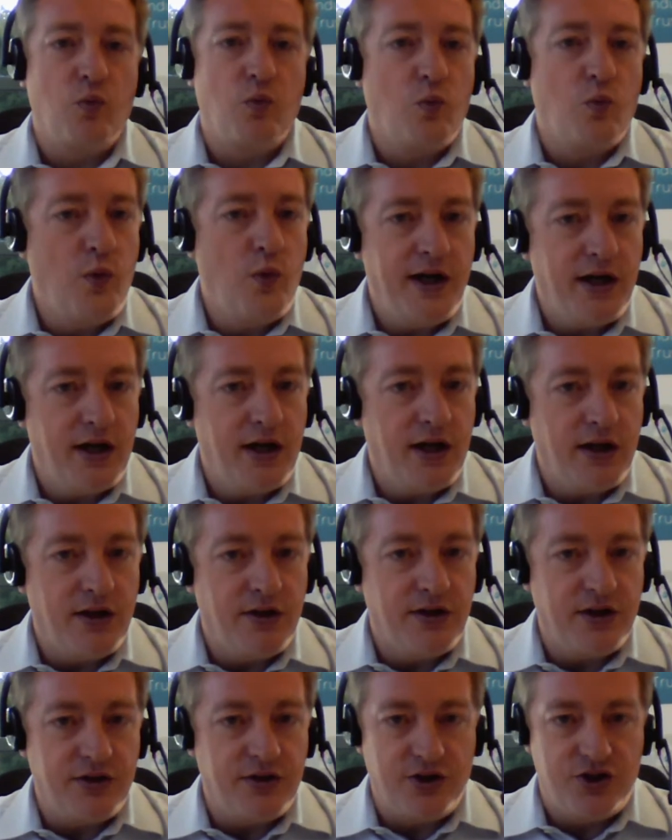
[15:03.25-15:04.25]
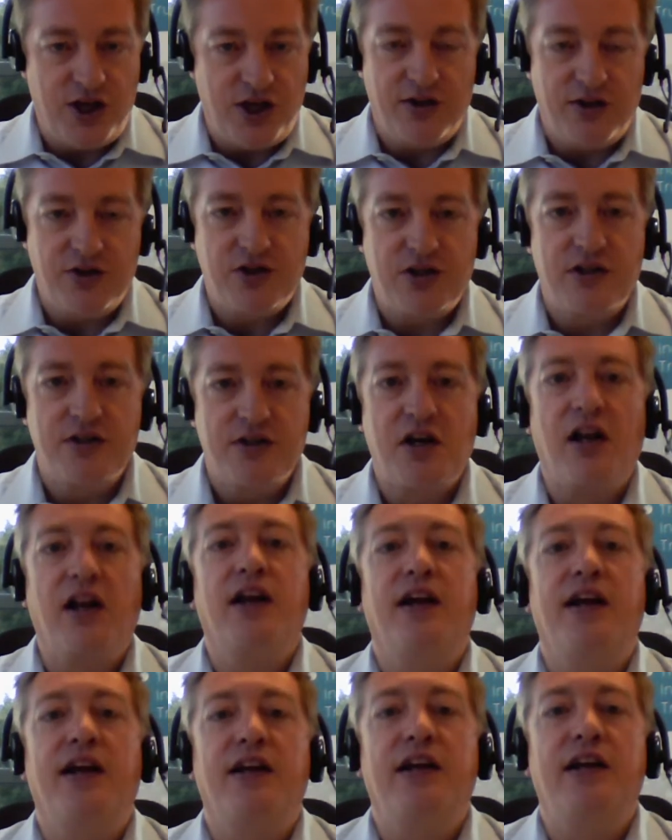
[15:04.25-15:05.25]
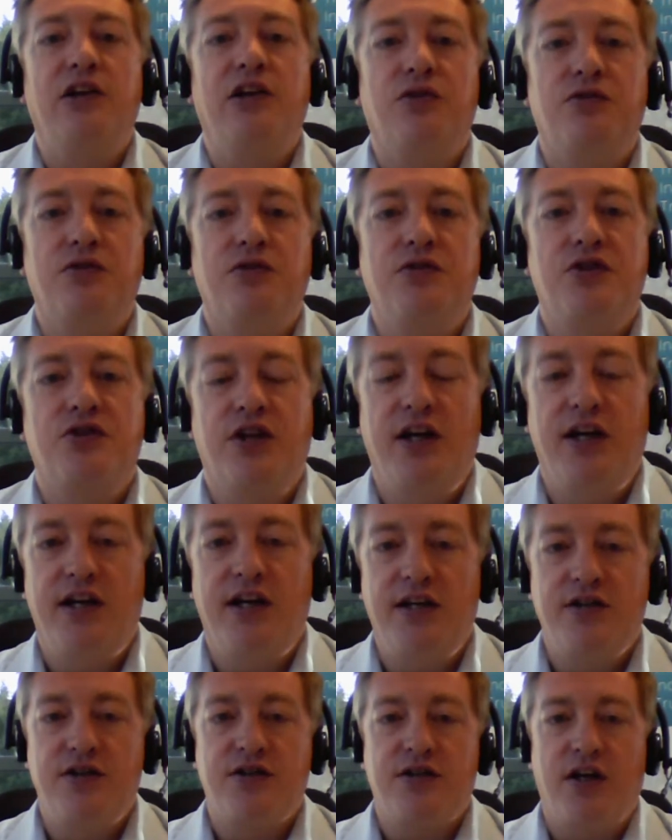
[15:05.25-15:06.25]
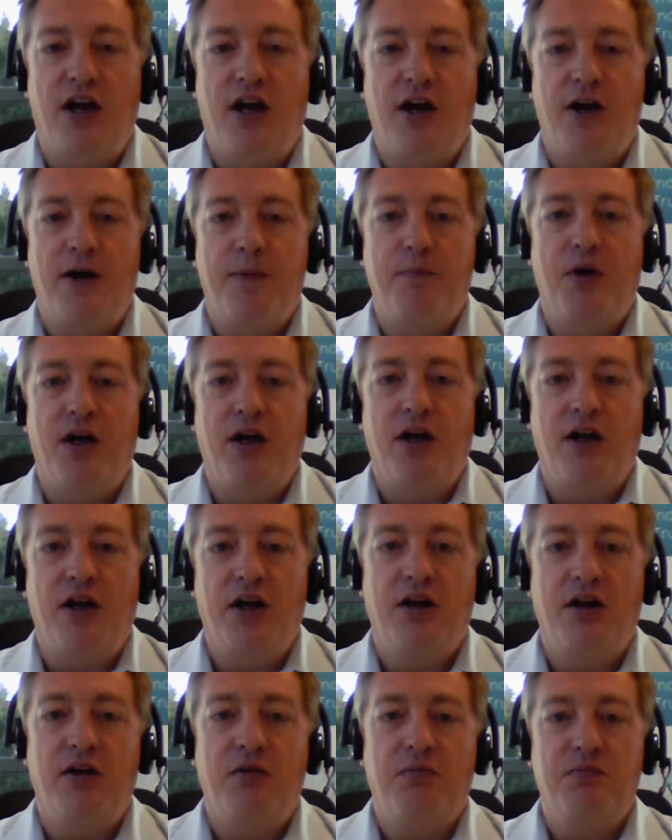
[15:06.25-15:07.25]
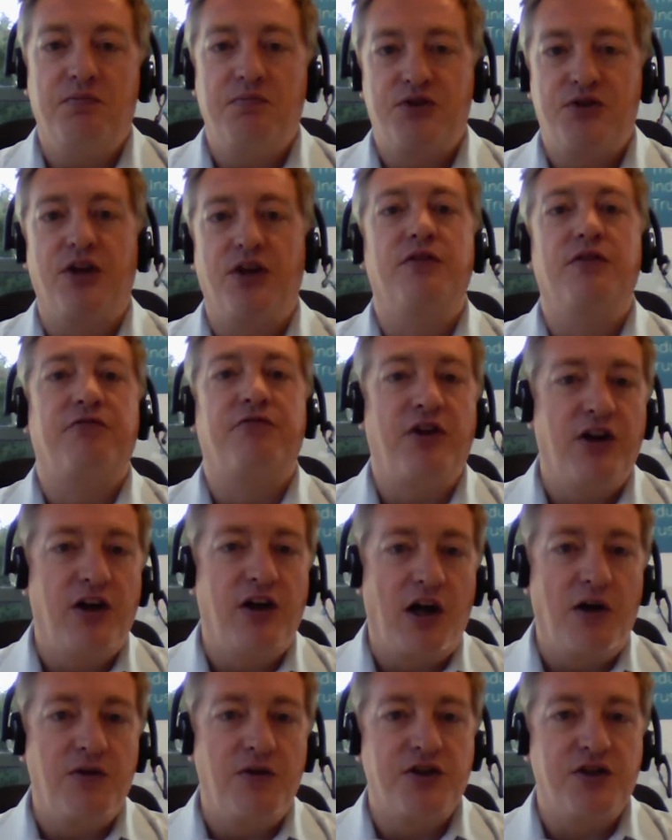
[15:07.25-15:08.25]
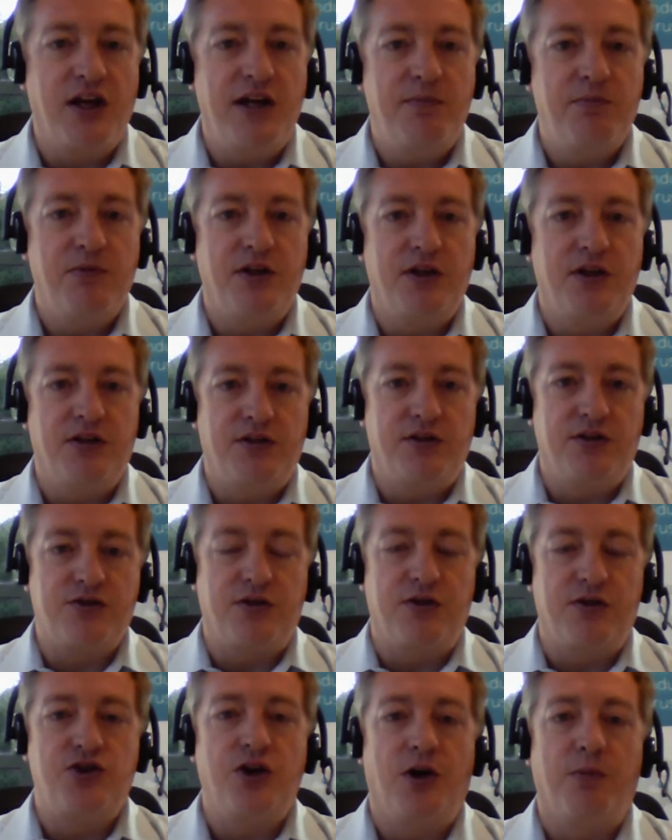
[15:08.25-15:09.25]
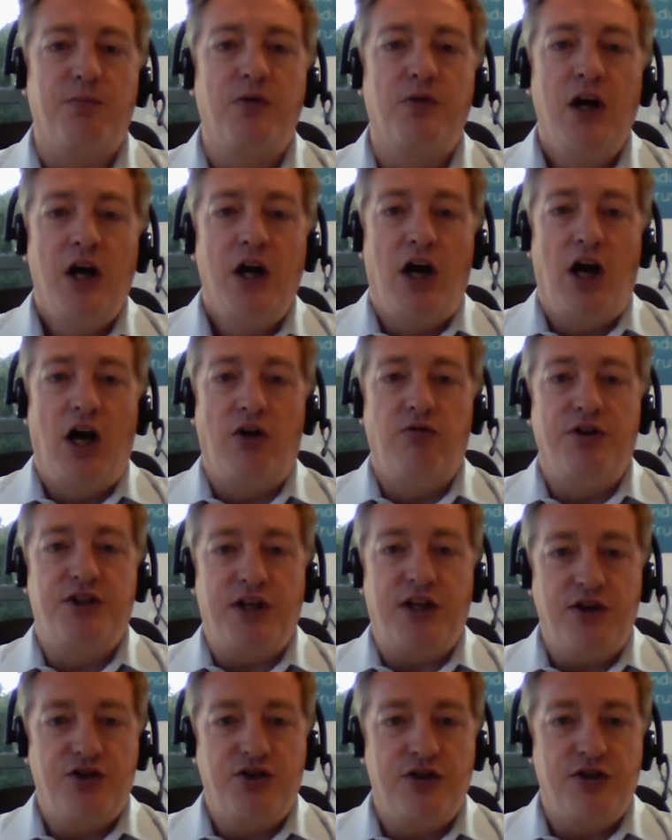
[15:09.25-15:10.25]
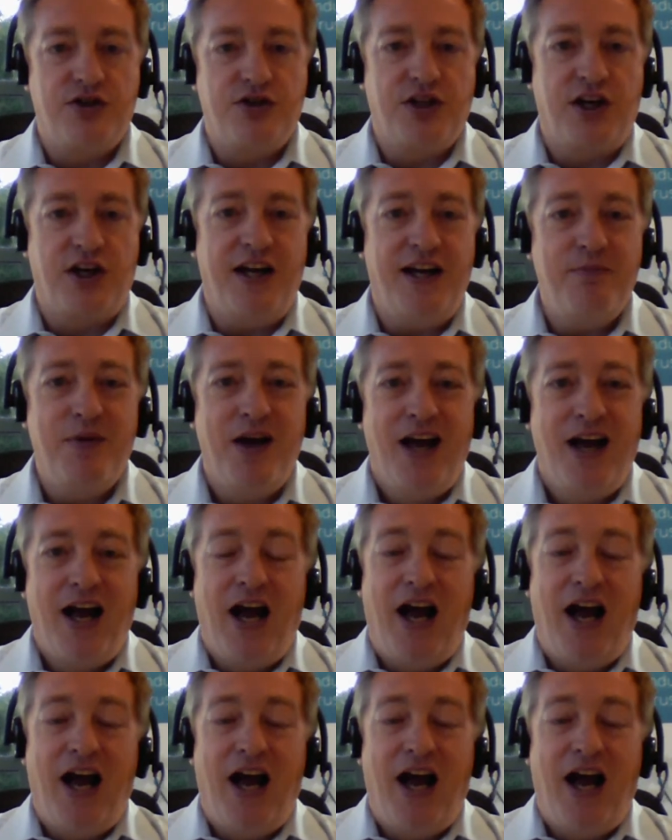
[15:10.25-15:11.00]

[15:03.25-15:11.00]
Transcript: Where the Chancellor's clearly launched his son of furlough scheme, the sort of job retention scheme.